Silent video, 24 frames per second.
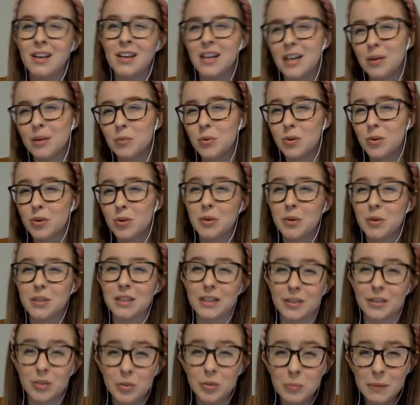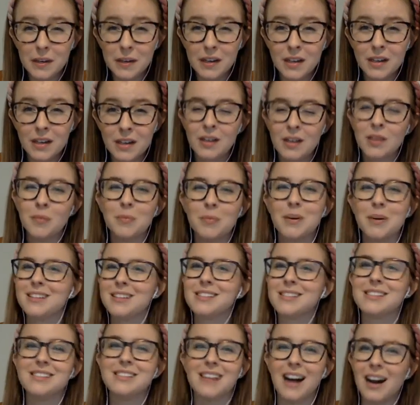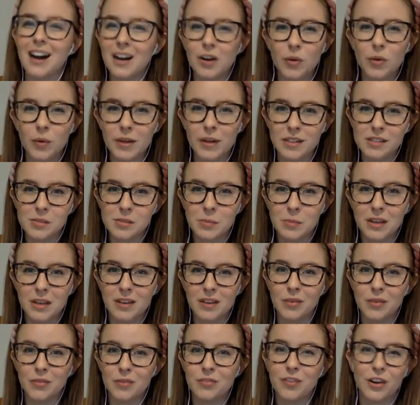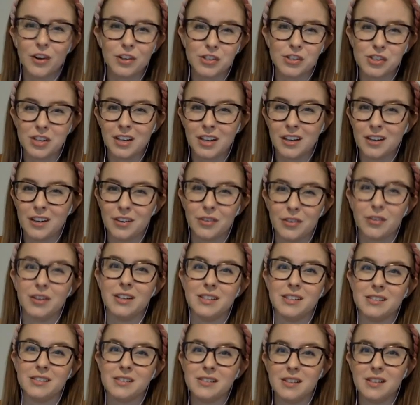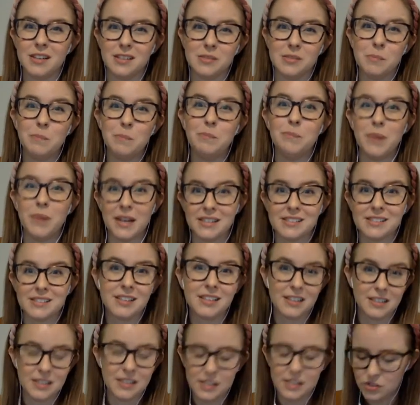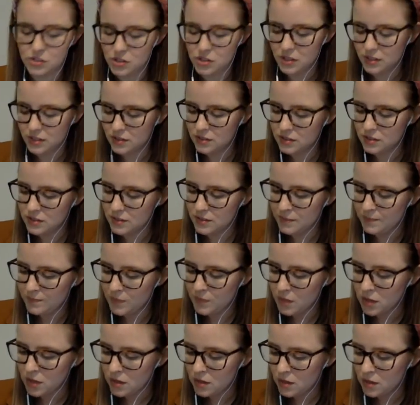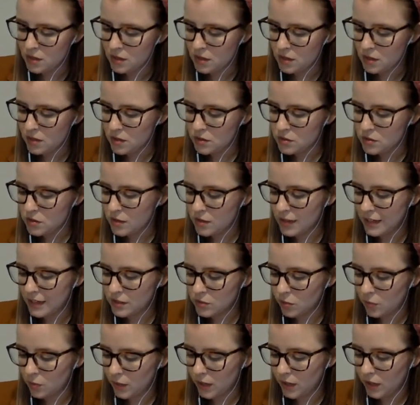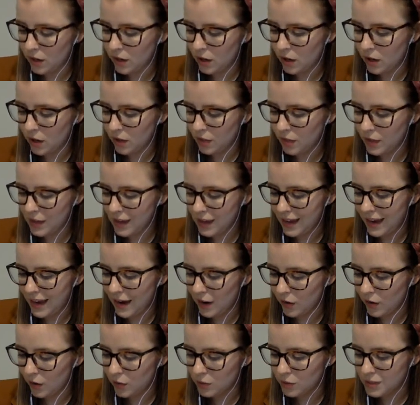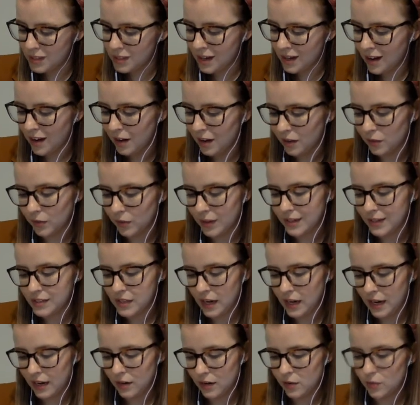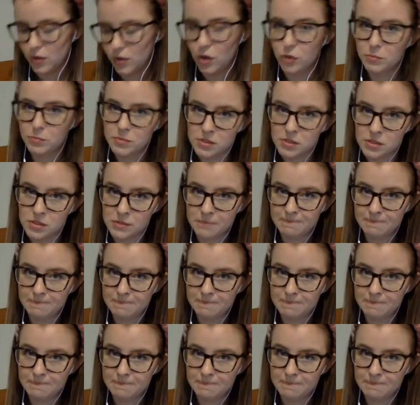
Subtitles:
It will grow a little bit, but it's not going to be functioning under its best conditions. So that's what we call the aerotolerant anaerobes.